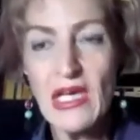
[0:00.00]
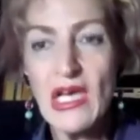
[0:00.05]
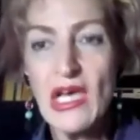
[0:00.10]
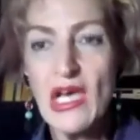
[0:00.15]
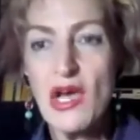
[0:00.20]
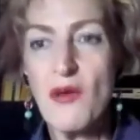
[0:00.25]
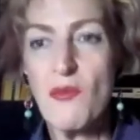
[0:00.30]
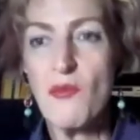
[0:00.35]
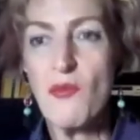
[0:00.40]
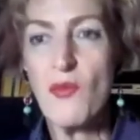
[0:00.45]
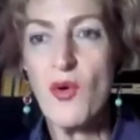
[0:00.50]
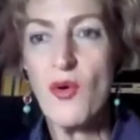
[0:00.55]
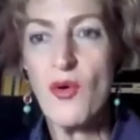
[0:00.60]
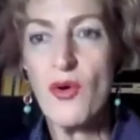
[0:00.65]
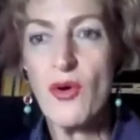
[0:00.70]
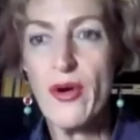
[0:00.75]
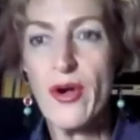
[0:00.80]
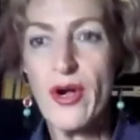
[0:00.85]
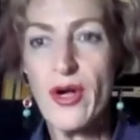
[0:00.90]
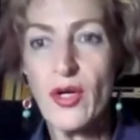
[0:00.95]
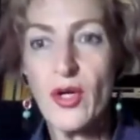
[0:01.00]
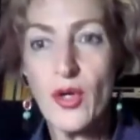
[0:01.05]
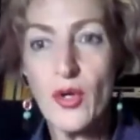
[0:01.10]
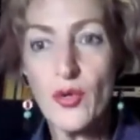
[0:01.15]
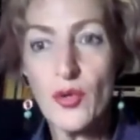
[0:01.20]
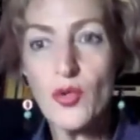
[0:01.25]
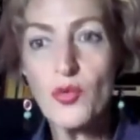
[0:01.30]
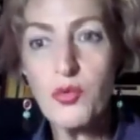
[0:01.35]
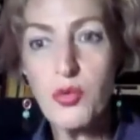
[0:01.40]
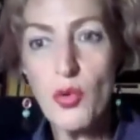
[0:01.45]
more
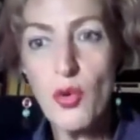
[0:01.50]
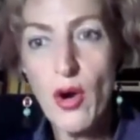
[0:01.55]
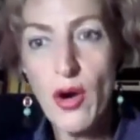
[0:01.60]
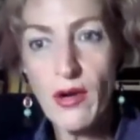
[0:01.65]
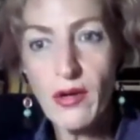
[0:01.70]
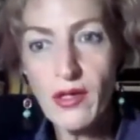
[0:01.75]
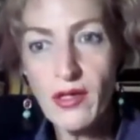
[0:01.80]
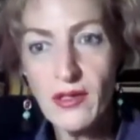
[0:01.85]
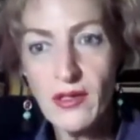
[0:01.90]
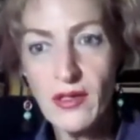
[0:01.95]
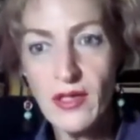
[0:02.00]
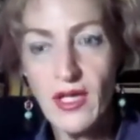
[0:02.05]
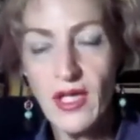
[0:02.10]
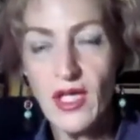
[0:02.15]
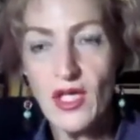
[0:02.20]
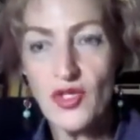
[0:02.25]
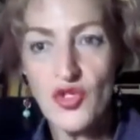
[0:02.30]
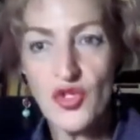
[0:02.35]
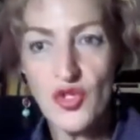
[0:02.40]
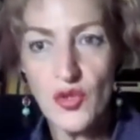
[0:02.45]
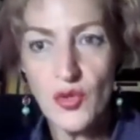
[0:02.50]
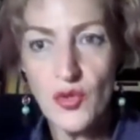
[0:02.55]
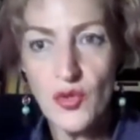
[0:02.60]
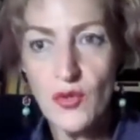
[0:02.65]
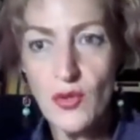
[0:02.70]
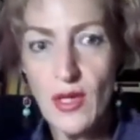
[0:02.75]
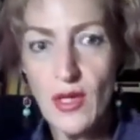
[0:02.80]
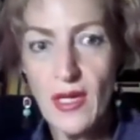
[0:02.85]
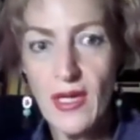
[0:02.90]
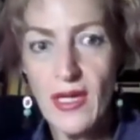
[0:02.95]
group work
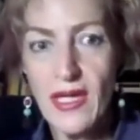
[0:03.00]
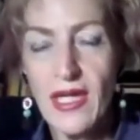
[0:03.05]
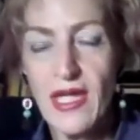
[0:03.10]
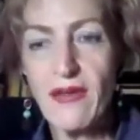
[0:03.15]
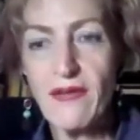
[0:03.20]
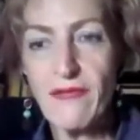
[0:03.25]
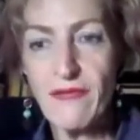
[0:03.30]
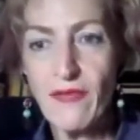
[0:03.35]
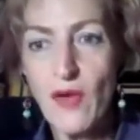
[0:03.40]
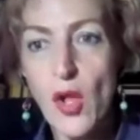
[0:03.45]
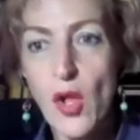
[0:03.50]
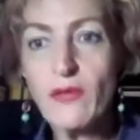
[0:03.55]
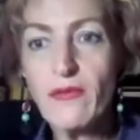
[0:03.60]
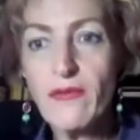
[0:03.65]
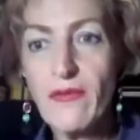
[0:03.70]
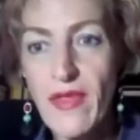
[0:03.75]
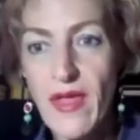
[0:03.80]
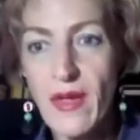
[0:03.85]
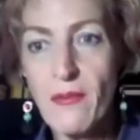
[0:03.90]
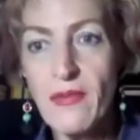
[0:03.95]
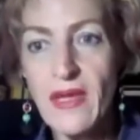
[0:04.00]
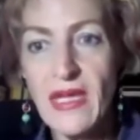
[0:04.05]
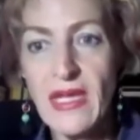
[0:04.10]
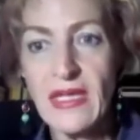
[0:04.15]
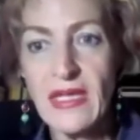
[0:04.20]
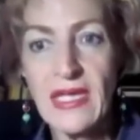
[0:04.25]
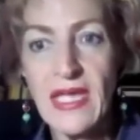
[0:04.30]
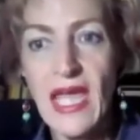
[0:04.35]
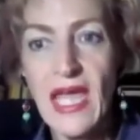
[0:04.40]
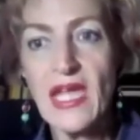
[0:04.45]
to involve them,
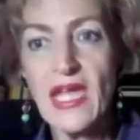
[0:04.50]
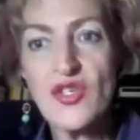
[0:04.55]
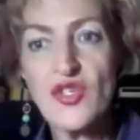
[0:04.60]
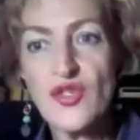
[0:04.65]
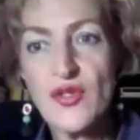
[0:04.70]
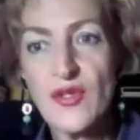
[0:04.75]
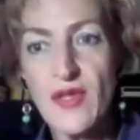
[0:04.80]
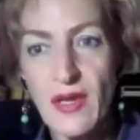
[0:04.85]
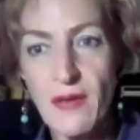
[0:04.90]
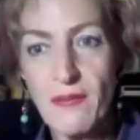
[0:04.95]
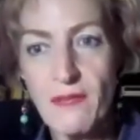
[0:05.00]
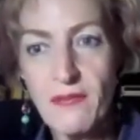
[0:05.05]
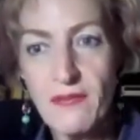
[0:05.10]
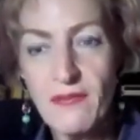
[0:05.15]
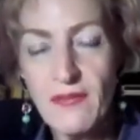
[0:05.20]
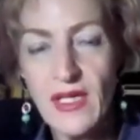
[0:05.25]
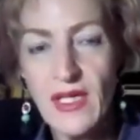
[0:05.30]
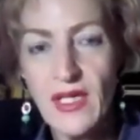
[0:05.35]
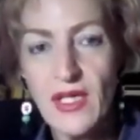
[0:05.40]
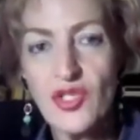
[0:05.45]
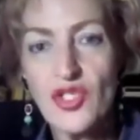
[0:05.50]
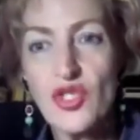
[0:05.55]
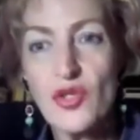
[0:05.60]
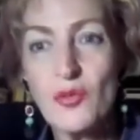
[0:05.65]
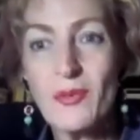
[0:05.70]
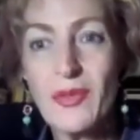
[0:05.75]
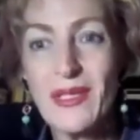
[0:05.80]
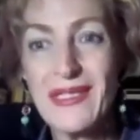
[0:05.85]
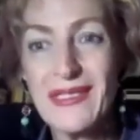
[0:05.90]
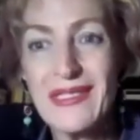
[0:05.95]
engage them, to
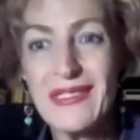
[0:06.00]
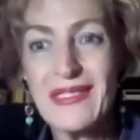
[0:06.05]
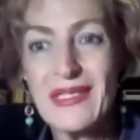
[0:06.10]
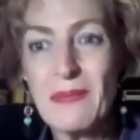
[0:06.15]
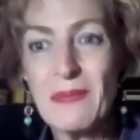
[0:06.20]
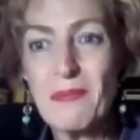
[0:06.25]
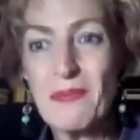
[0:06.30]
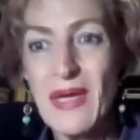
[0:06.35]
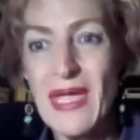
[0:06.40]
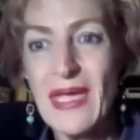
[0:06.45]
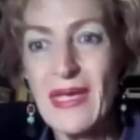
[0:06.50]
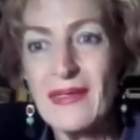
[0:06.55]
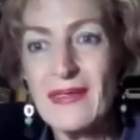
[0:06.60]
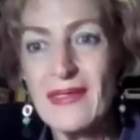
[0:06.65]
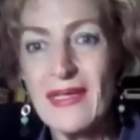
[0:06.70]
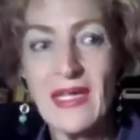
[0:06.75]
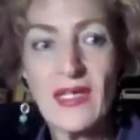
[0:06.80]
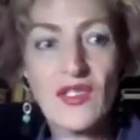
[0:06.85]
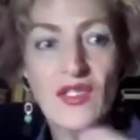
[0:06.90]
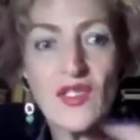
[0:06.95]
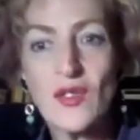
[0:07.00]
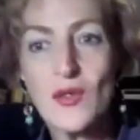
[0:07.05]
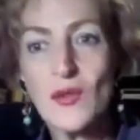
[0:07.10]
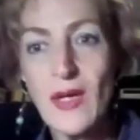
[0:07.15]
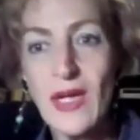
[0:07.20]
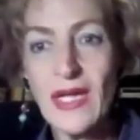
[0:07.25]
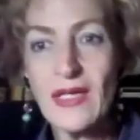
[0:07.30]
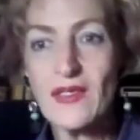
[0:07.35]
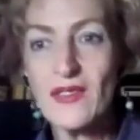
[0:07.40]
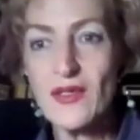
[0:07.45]
participate into
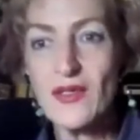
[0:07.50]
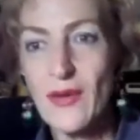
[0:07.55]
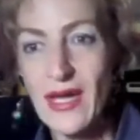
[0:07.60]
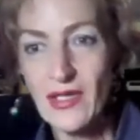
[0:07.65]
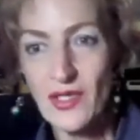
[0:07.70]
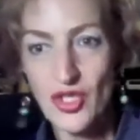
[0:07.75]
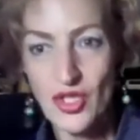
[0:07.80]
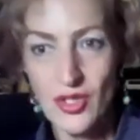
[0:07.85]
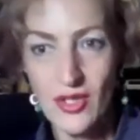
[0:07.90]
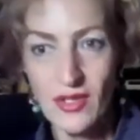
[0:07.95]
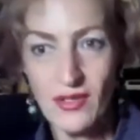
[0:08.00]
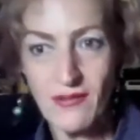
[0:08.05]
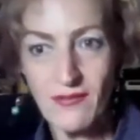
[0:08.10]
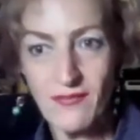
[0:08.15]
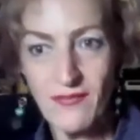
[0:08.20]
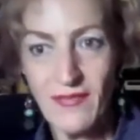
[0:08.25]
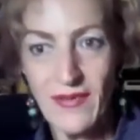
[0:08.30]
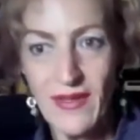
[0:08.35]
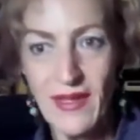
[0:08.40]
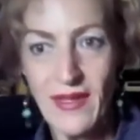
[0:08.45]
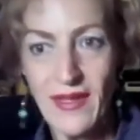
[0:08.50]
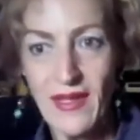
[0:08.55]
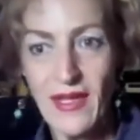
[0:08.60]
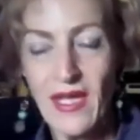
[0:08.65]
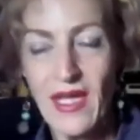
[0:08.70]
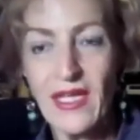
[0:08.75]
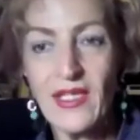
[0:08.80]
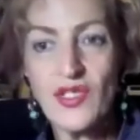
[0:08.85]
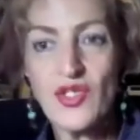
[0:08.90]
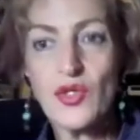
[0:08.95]
interaction,
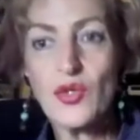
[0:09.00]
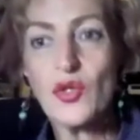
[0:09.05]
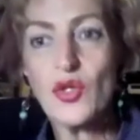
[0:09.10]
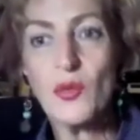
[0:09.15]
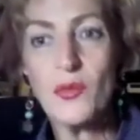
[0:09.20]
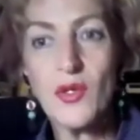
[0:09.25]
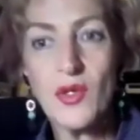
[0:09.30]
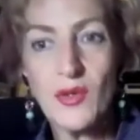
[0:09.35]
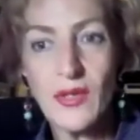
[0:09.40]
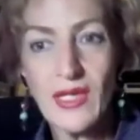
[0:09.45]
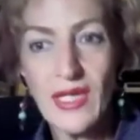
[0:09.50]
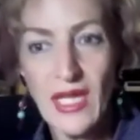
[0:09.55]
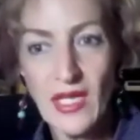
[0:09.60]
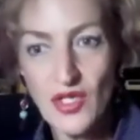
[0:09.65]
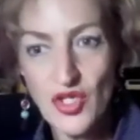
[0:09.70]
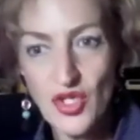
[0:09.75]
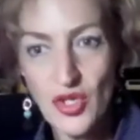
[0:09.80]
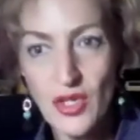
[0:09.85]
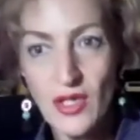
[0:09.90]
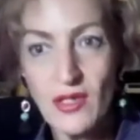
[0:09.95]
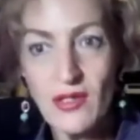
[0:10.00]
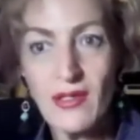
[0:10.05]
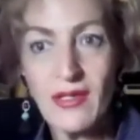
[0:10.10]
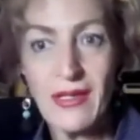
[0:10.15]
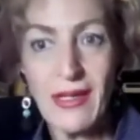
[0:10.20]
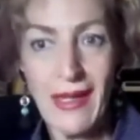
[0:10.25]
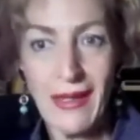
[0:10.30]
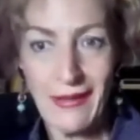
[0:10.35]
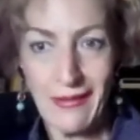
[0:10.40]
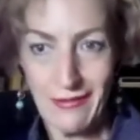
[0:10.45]
into communication,
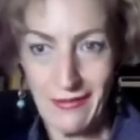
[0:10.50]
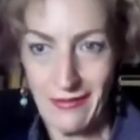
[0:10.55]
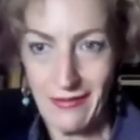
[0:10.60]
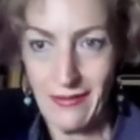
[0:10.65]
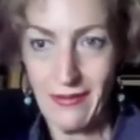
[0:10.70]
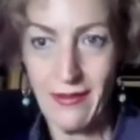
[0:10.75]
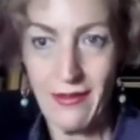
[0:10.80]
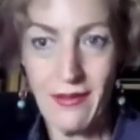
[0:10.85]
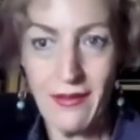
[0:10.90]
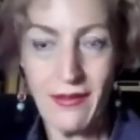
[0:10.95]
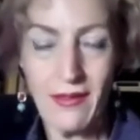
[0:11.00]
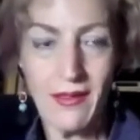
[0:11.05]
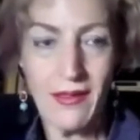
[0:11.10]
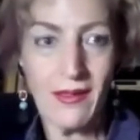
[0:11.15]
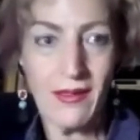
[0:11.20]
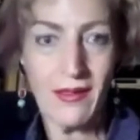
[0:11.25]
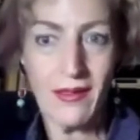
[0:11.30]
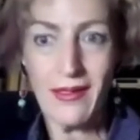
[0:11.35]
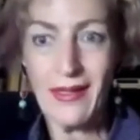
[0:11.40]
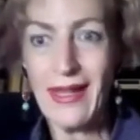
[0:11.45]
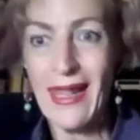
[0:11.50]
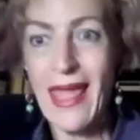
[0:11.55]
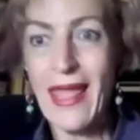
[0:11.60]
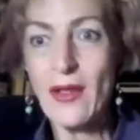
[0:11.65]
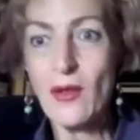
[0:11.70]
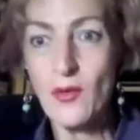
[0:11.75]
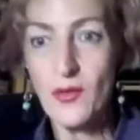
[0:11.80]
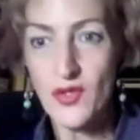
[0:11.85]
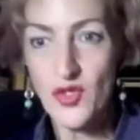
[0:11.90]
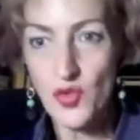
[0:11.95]
like
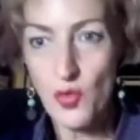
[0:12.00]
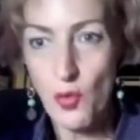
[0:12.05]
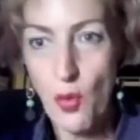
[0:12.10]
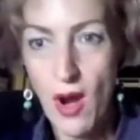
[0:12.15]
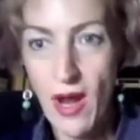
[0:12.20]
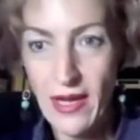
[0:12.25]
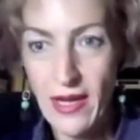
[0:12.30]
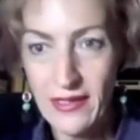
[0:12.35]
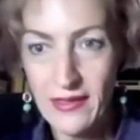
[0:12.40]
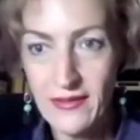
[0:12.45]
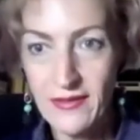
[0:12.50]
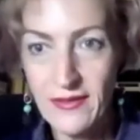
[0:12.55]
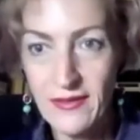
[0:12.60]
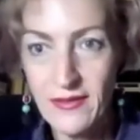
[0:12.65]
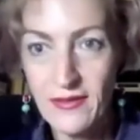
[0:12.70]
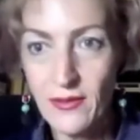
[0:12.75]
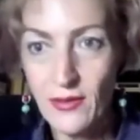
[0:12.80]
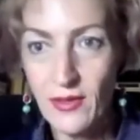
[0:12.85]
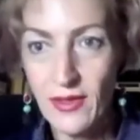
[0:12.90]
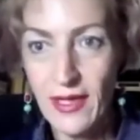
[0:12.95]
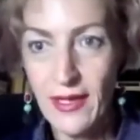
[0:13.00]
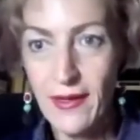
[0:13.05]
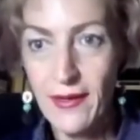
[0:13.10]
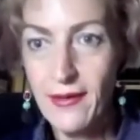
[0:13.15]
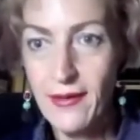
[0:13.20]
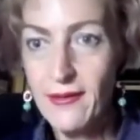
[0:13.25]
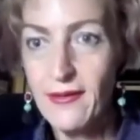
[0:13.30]
language-wise, okay?